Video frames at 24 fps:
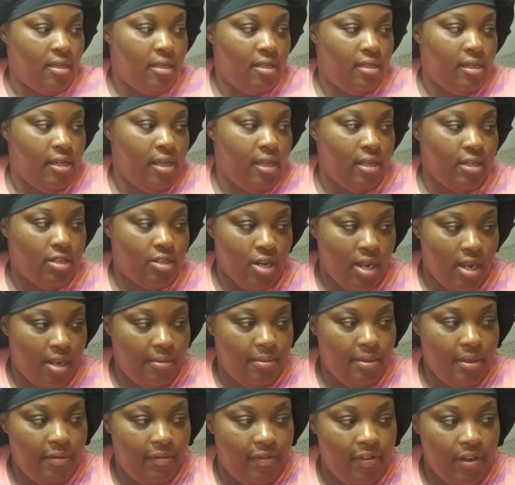You can try them.
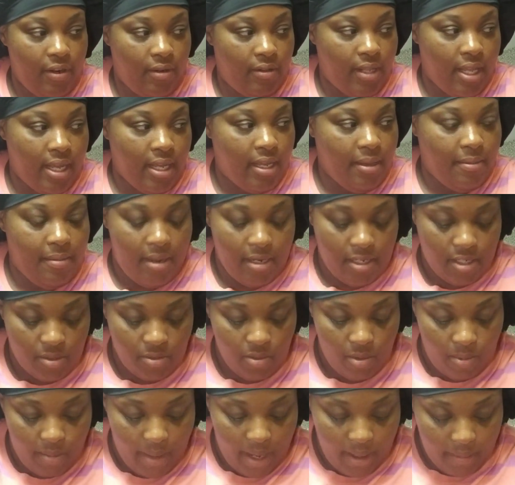If you don't like them, I just
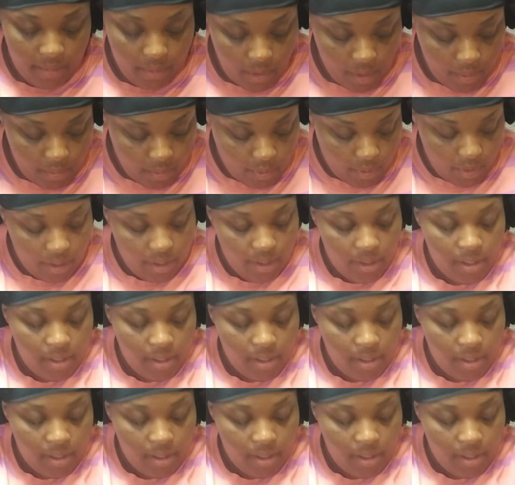won't buy them no more.